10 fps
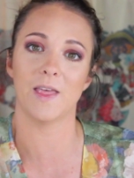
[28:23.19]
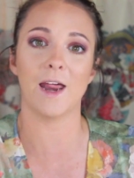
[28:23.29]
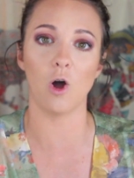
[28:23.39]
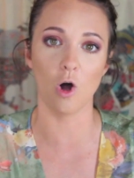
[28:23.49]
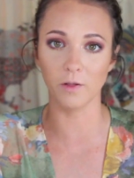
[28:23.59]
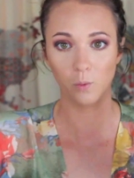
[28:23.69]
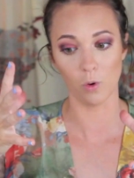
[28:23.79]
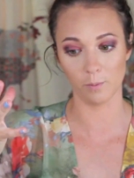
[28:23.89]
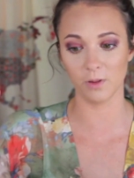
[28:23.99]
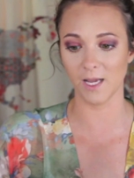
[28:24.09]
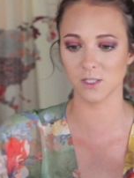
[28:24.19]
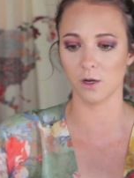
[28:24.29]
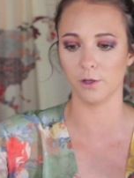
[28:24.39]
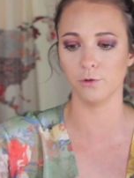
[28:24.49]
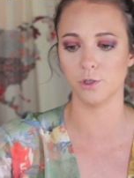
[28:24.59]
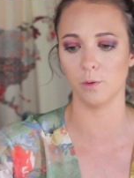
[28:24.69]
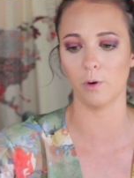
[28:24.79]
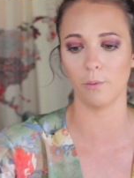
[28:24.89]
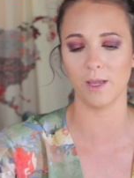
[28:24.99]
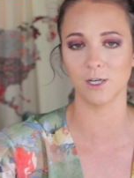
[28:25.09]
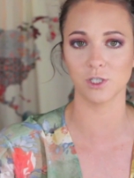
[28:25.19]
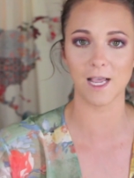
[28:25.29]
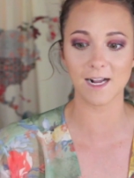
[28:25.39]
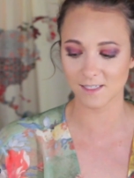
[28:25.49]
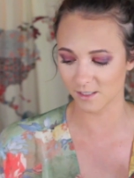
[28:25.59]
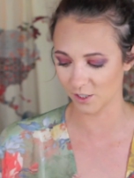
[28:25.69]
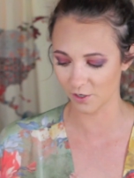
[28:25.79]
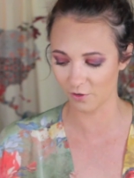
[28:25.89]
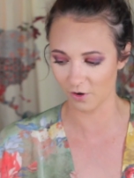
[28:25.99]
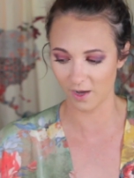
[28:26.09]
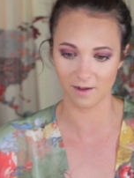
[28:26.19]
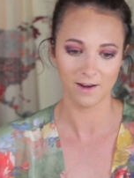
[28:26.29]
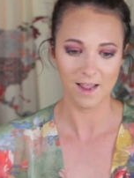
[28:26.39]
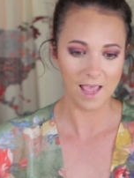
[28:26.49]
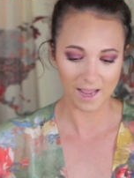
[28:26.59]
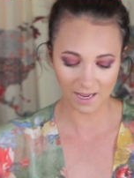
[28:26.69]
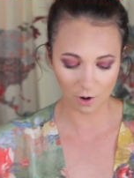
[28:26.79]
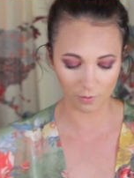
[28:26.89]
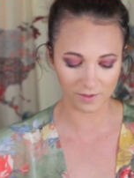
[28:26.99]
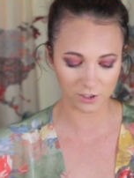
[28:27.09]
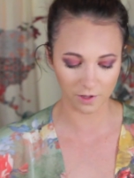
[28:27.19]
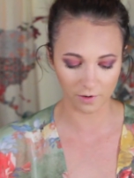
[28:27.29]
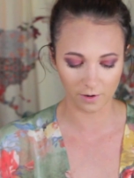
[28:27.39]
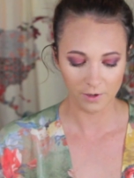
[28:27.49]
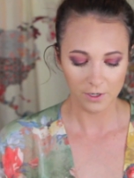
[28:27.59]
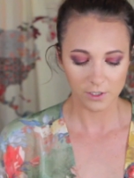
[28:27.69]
that all in one place on YouTube where we can just access each other and hang out with each other.